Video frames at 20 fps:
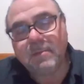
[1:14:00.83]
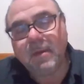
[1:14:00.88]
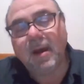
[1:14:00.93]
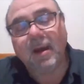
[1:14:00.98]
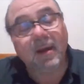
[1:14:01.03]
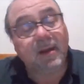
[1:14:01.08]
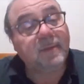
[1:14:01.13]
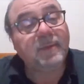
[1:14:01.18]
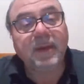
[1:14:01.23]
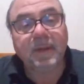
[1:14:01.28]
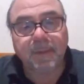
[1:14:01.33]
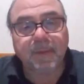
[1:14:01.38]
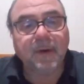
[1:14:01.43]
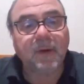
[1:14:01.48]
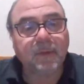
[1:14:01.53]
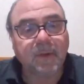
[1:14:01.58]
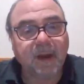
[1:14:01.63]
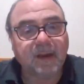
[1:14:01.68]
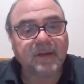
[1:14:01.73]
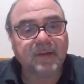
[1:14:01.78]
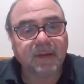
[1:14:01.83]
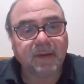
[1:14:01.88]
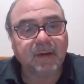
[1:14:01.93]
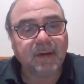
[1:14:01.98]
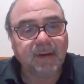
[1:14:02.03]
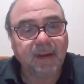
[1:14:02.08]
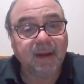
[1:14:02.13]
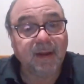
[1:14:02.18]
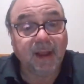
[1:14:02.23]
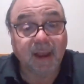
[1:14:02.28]
"I'm going to be a pro
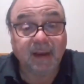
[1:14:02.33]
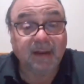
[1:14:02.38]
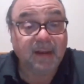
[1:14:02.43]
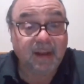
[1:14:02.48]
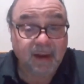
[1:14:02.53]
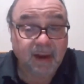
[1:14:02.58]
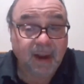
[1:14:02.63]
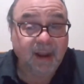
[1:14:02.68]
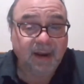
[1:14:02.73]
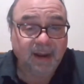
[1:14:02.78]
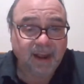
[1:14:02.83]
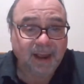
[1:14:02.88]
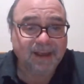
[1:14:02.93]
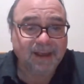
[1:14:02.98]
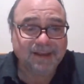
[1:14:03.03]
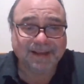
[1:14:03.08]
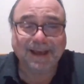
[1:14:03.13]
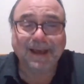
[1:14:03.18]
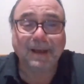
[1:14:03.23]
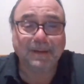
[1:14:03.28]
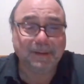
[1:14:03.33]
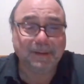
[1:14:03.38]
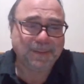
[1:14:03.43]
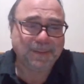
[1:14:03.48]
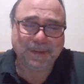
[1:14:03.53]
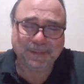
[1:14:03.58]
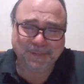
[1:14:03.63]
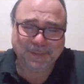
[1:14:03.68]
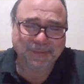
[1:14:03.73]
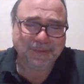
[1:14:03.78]
wrestler." In 1980, I said, to
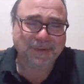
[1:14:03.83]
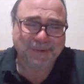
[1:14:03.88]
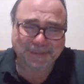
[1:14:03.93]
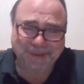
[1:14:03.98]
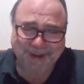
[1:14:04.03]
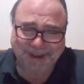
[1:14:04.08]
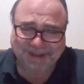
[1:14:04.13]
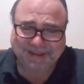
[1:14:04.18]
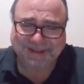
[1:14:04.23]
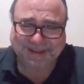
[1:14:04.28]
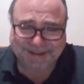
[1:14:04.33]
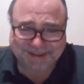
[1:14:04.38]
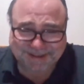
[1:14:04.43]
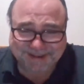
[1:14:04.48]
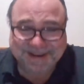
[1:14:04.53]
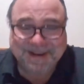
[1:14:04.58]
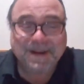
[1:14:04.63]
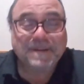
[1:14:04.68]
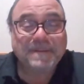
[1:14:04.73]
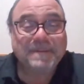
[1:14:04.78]
be a pro wrestler,"